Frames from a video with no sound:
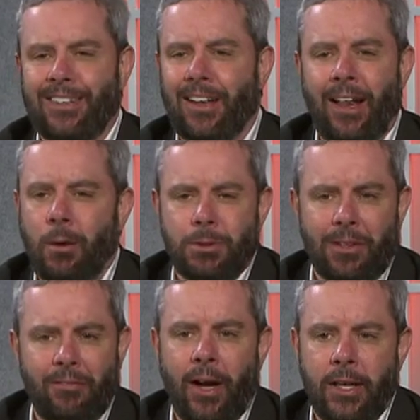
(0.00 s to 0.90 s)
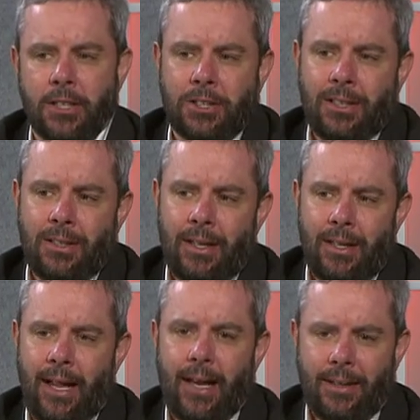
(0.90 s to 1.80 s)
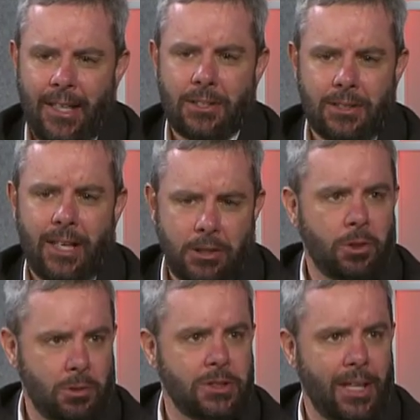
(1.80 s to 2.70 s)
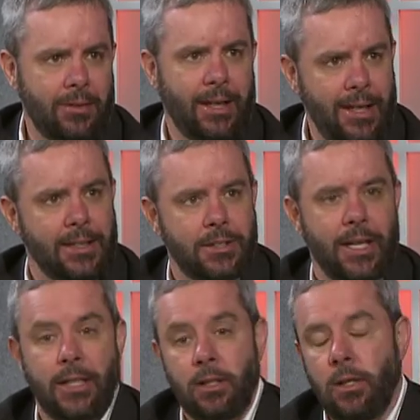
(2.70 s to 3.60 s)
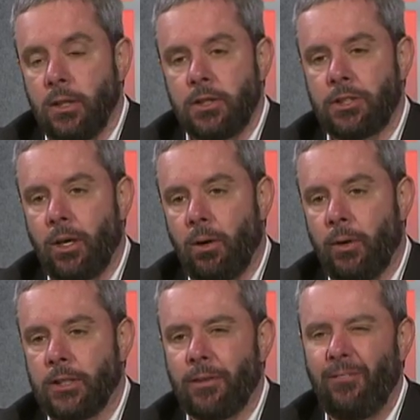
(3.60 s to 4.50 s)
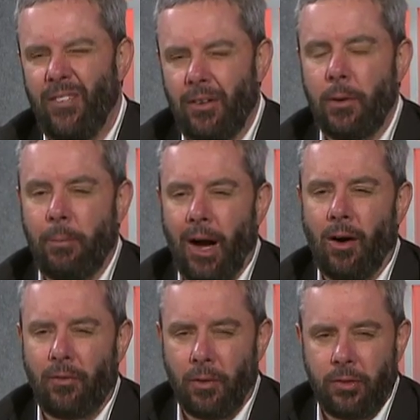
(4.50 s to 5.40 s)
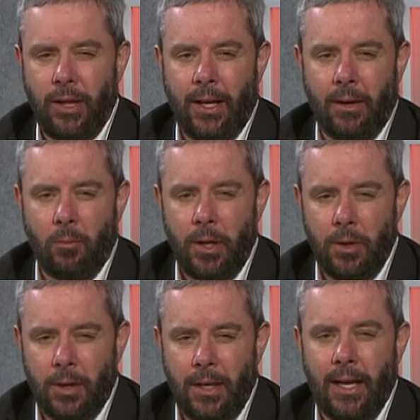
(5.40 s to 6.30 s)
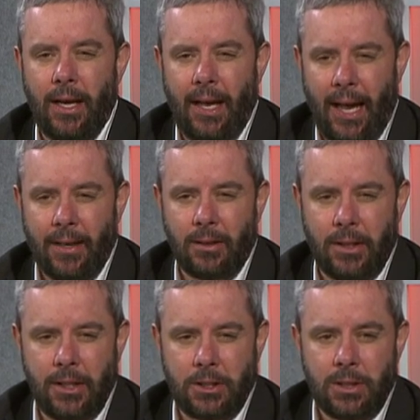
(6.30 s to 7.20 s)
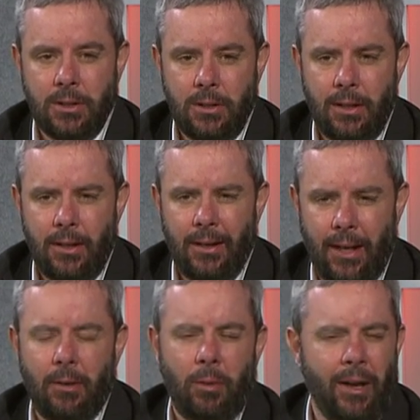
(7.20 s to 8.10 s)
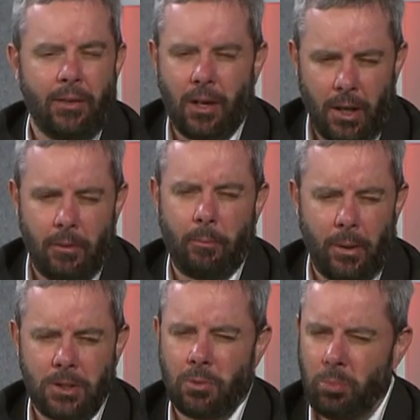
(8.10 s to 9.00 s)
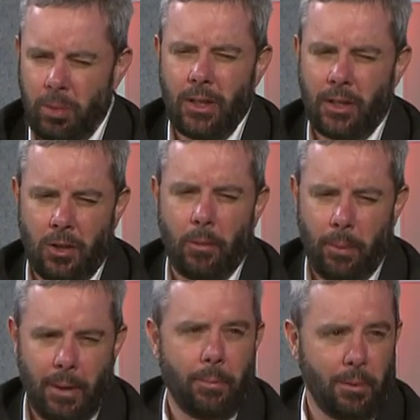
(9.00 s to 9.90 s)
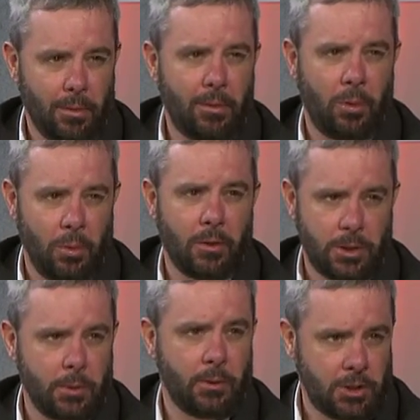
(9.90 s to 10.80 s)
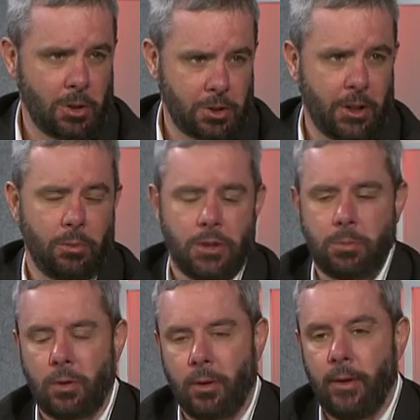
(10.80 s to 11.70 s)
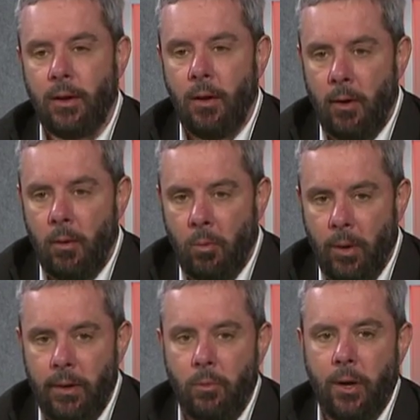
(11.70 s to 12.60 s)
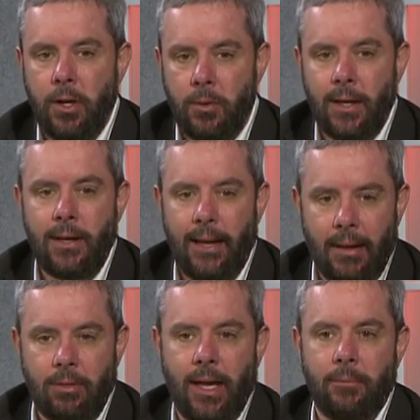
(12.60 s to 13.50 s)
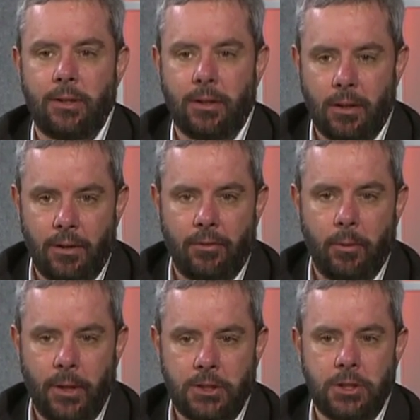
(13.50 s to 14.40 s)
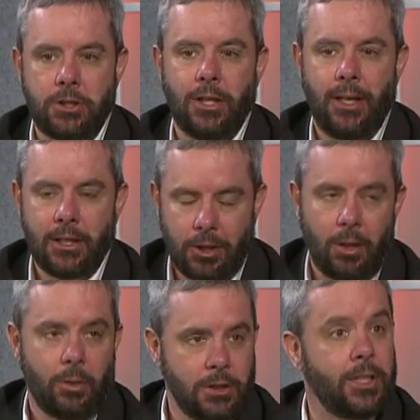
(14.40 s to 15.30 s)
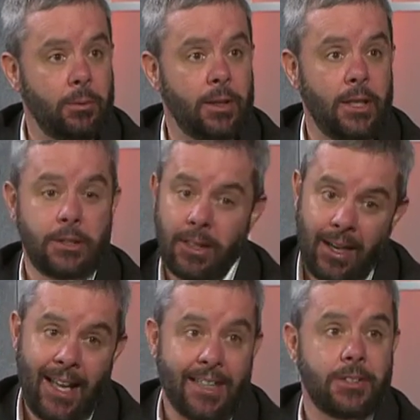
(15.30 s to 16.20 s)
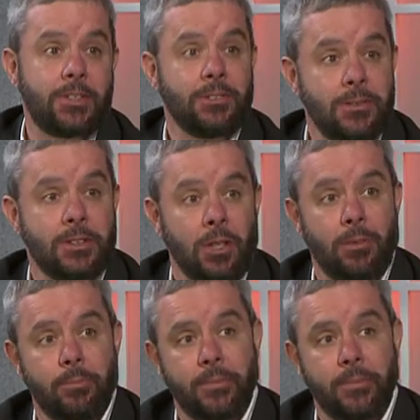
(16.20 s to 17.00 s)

It helps define us. And kids, that trickles down to kids. And so it's a very powerful thing when you can get athletes, and we have a bunch of really good people who are associated with this program. When you can get them to deliver a message, it's going to resonate with kids, and it has. So.